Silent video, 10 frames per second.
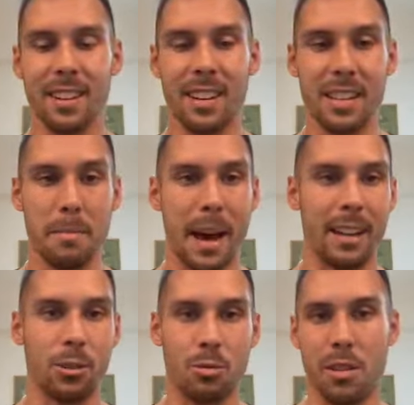in the
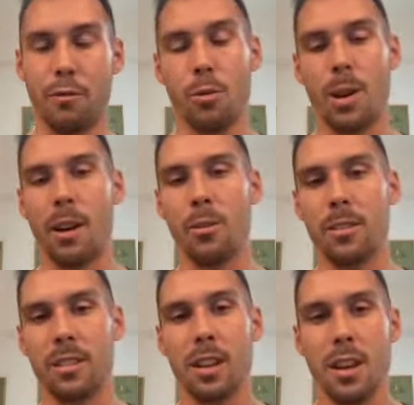past 24
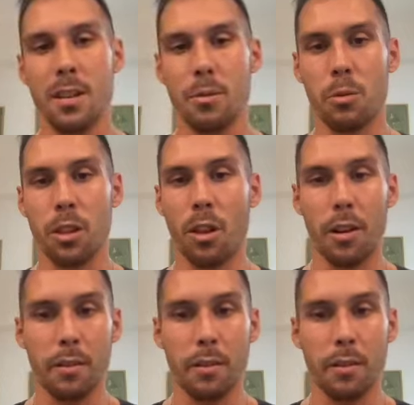hours with a lt.